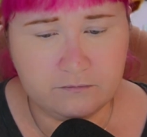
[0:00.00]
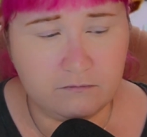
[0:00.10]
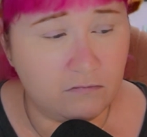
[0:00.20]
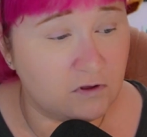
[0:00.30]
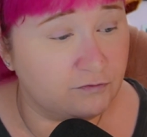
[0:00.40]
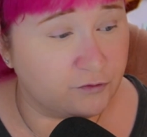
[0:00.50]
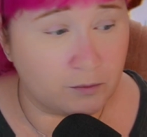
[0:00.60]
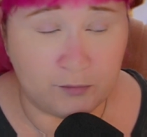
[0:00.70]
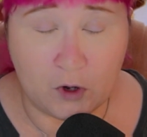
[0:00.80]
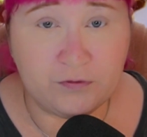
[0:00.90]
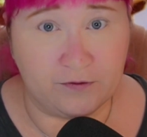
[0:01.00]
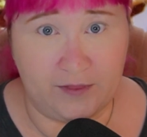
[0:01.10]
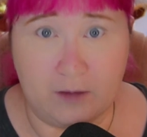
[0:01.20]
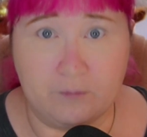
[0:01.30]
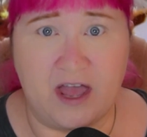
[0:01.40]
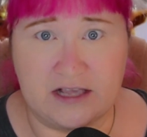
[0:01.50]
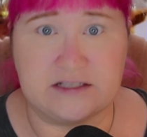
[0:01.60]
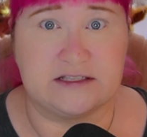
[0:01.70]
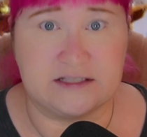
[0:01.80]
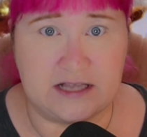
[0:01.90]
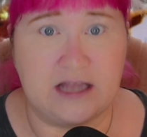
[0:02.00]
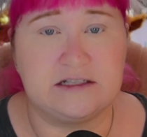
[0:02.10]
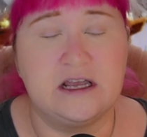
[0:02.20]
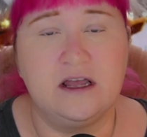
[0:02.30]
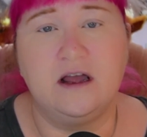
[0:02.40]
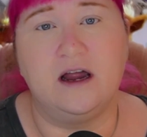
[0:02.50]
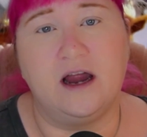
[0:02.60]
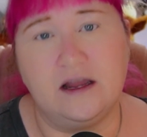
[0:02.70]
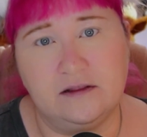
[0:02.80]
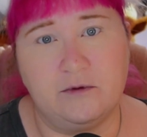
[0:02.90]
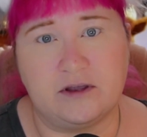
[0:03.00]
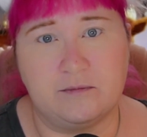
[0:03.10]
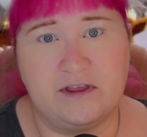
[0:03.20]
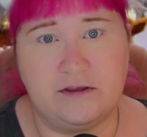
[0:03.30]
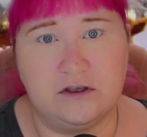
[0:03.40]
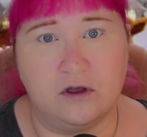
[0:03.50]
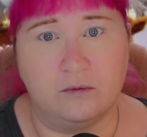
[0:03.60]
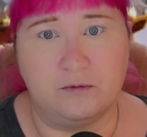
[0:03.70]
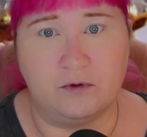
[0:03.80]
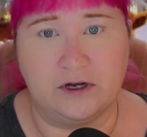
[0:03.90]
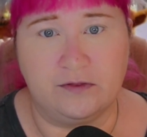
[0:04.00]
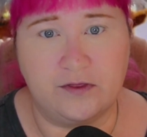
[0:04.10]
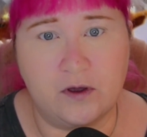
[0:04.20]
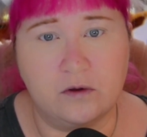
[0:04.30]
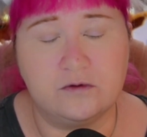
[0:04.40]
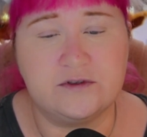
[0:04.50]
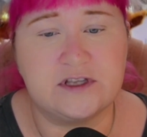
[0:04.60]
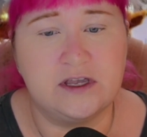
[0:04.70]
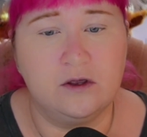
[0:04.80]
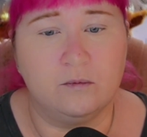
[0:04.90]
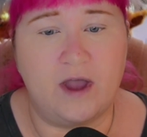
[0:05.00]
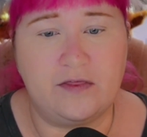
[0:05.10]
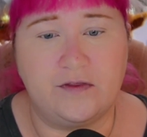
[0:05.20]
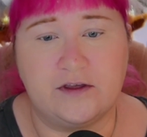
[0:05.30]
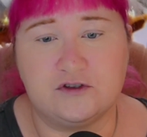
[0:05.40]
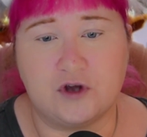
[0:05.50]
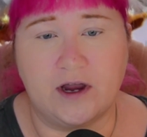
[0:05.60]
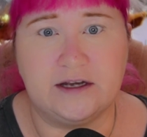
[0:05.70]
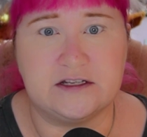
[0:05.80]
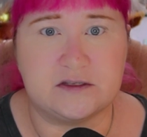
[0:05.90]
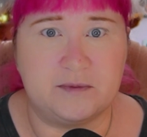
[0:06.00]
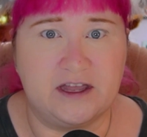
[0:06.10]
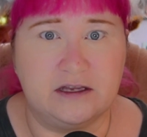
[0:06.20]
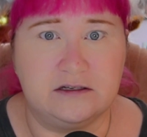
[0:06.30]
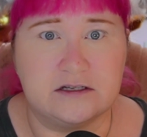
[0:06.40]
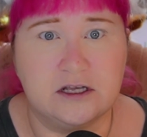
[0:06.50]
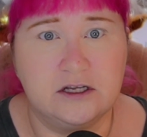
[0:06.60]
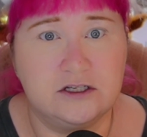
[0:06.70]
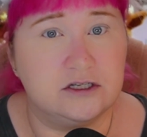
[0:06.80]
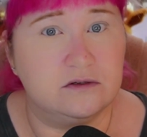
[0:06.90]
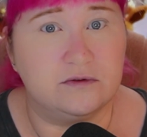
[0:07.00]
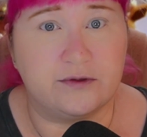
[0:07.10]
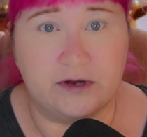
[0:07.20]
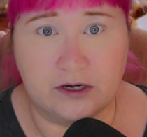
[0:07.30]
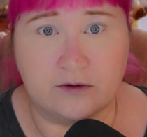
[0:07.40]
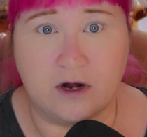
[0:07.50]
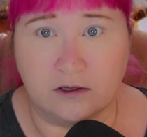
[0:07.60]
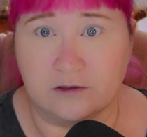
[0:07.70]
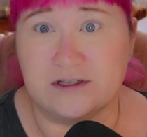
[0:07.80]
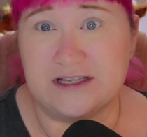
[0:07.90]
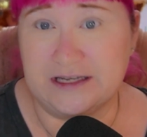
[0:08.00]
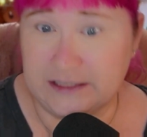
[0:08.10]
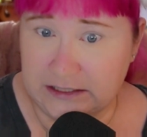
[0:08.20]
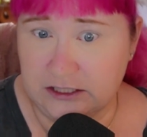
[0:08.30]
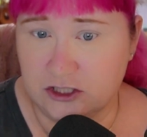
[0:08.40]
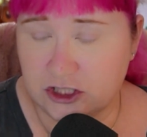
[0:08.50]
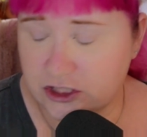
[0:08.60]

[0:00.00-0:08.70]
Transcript: for both of them as a set. I highly recommend that you go with one of those rather than trying to spend $200-300 each.